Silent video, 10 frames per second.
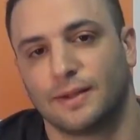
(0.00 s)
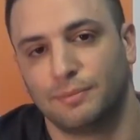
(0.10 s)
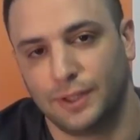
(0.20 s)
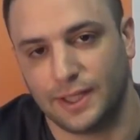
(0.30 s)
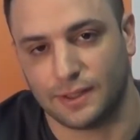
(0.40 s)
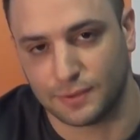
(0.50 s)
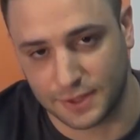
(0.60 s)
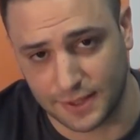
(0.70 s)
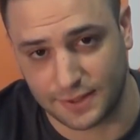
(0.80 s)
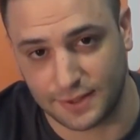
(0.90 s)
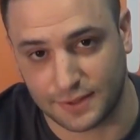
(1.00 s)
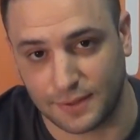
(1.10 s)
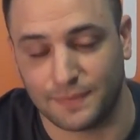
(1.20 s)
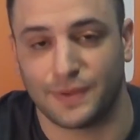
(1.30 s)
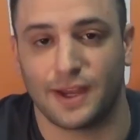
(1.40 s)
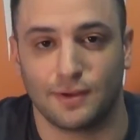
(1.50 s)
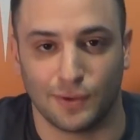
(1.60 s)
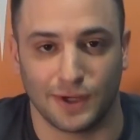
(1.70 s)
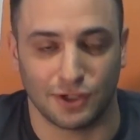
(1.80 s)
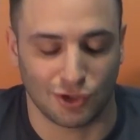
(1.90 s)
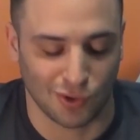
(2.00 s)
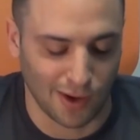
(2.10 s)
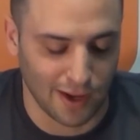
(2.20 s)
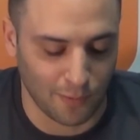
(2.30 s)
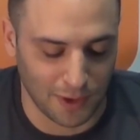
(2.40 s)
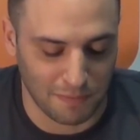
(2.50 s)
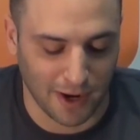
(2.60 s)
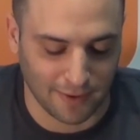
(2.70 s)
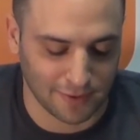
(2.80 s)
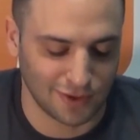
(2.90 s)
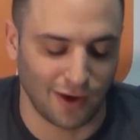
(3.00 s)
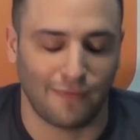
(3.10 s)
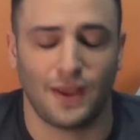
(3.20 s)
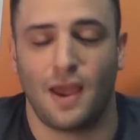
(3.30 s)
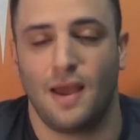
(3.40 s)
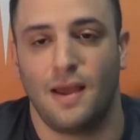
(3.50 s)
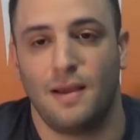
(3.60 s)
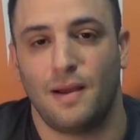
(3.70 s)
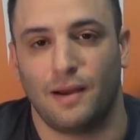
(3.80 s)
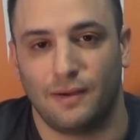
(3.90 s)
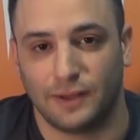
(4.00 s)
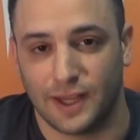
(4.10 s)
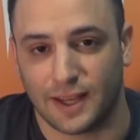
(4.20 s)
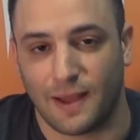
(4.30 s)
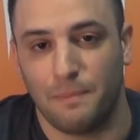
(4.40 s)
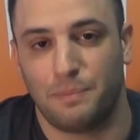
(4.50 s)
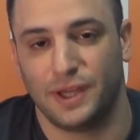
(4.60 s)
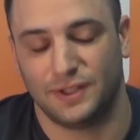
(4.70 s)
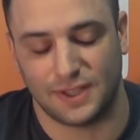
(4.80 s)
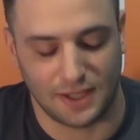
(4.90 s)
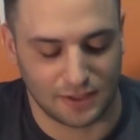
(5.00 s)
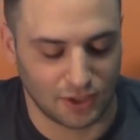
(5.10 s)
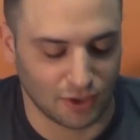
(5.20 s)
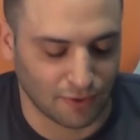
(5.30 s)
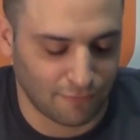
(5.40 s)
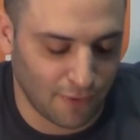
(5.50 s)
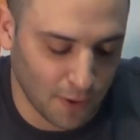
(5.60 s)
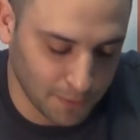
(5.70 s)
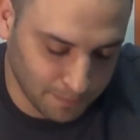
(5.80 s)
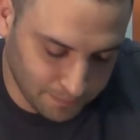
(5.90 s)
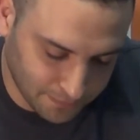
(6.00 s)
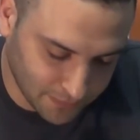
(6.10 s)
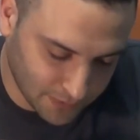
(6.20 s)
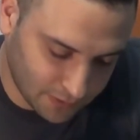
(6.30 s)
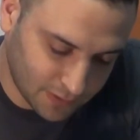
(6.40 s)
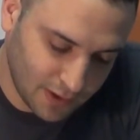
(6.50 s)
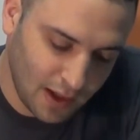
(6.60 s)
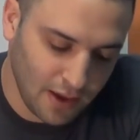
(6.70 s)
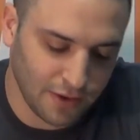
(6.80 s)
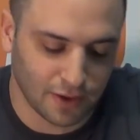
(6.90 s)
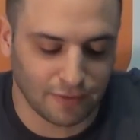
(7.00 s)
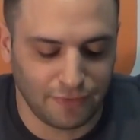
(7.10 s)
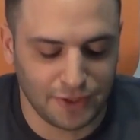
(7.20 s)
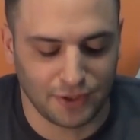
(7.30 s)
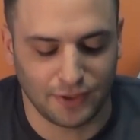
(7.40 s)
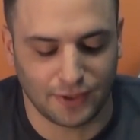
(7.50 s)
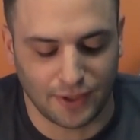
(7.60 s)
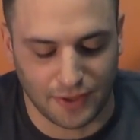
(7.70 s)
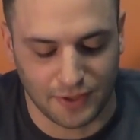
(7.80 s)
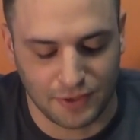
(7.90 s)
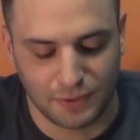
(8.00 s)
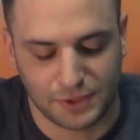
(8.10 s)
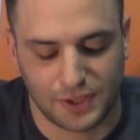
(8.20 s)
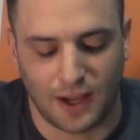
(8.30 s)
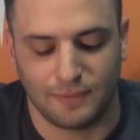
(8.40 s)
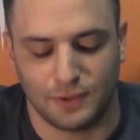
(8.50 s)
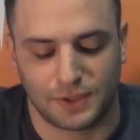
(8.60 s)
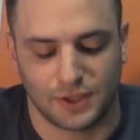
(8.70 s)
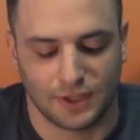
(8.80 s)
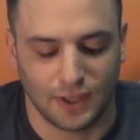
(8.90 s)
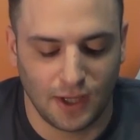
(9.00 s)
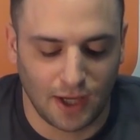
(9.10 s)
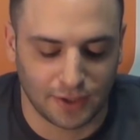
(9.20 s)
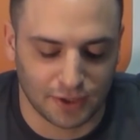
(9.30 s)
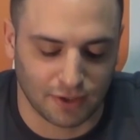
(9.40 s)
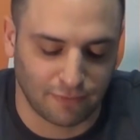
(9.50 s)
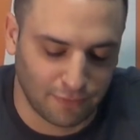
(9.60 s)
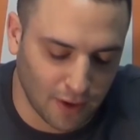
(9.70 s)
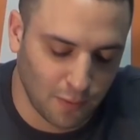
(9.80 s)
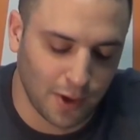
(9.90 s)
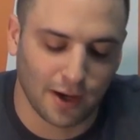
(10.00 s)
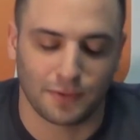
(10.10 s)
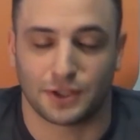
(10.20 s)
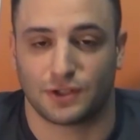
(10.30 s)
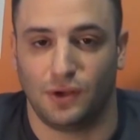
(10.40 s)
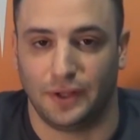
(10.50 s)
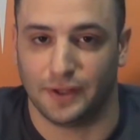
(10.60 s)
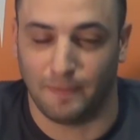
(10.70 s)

complete UC system that you enjoy with Microsoft Link built into your phone. They're going to feature the new Snom UC edition firmware, which is called